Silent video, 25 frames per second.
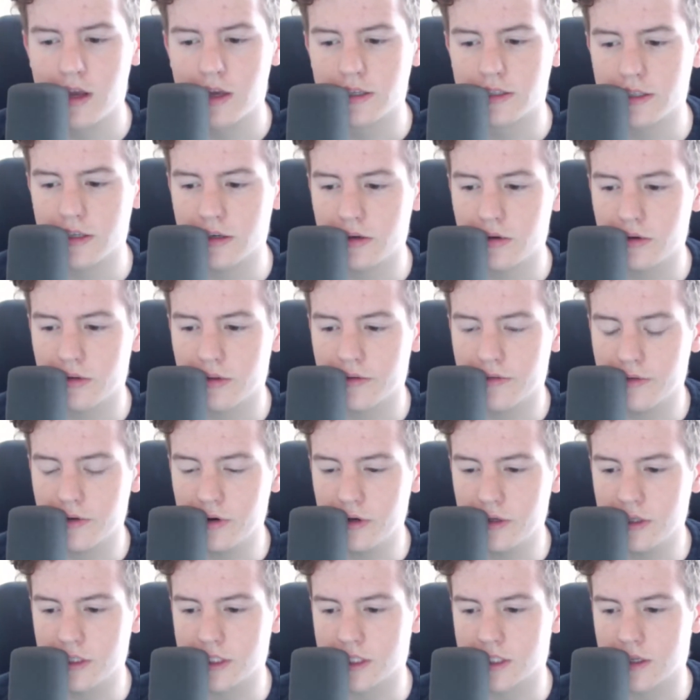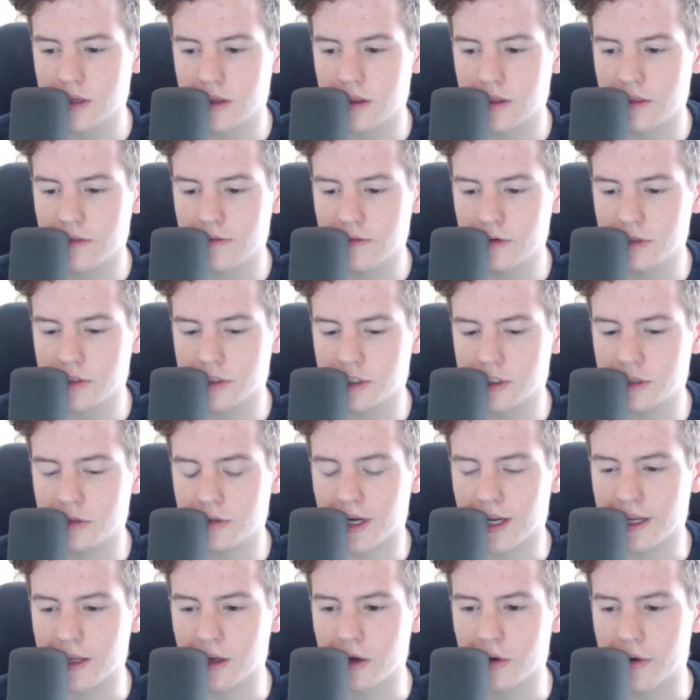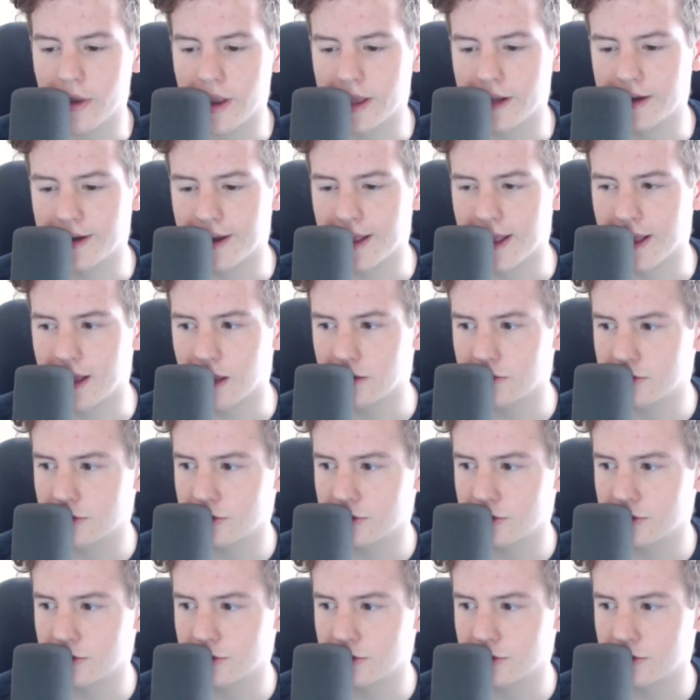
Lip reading: So the first two kind of go hand in hand.